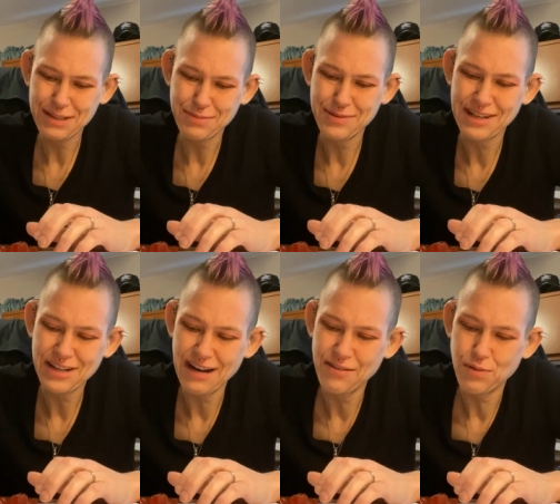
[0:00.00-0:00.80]
um, i
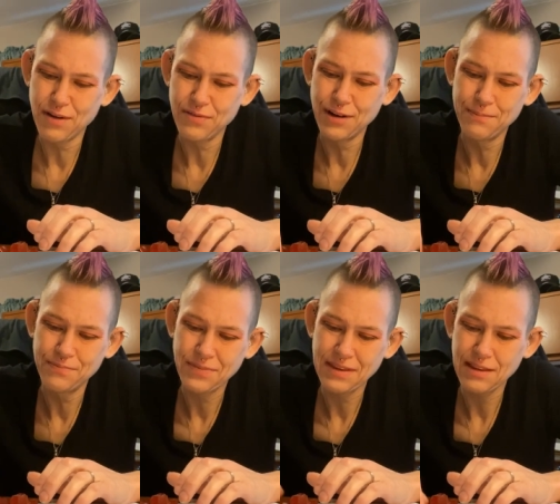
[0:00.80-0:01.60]
make sure I have 12
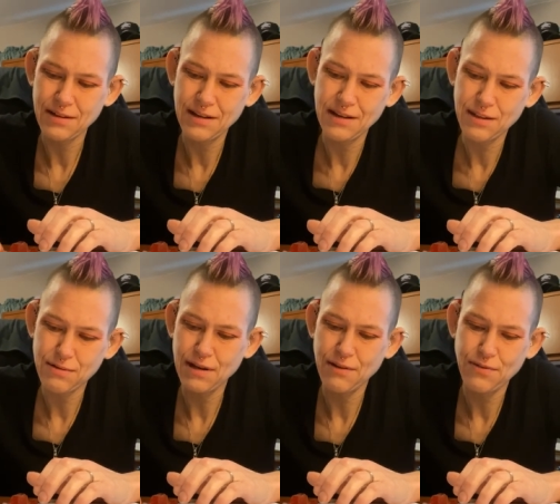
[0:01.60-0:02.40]
here. Yeah,
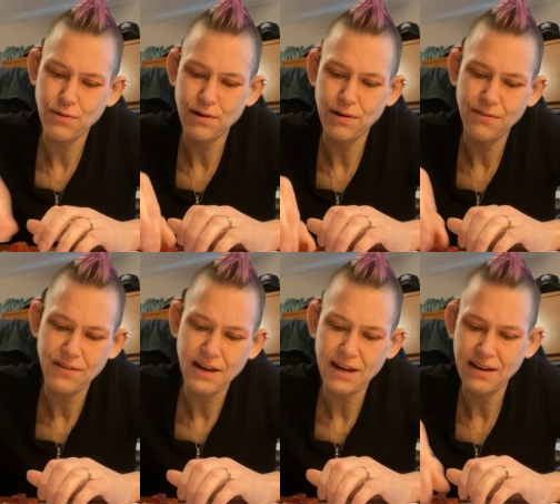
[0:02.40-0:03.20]
three, four,
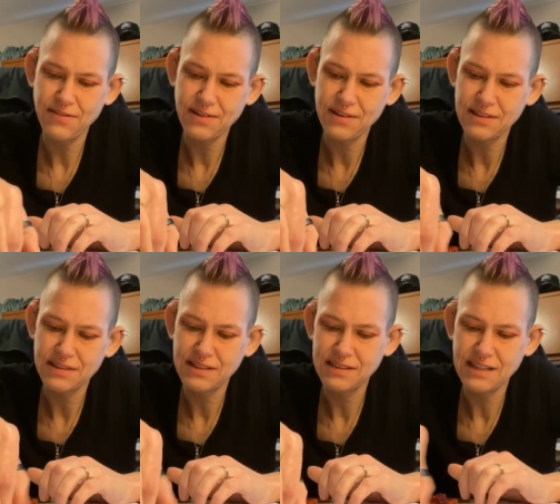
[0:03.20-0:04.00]
five,
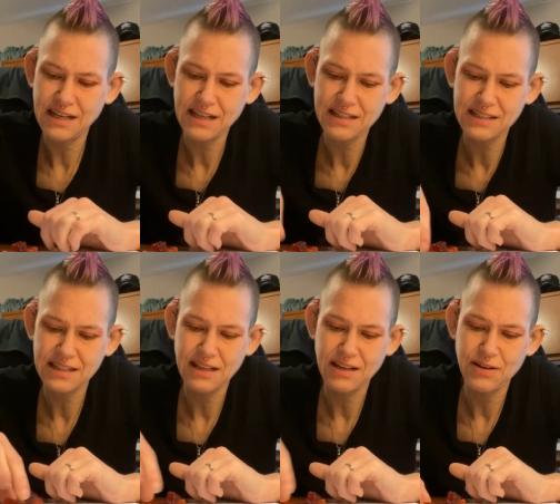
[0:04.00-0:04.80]

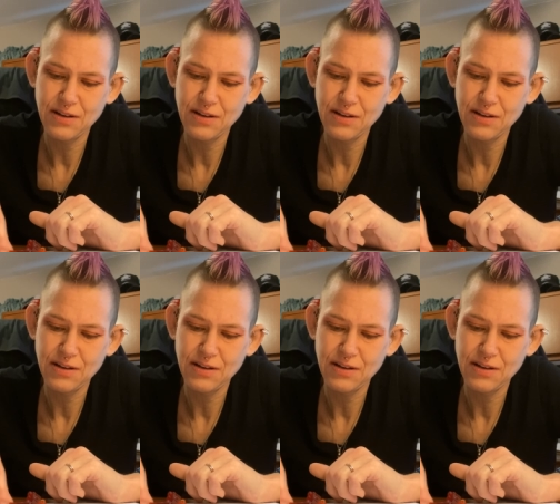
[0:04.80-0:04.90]
six.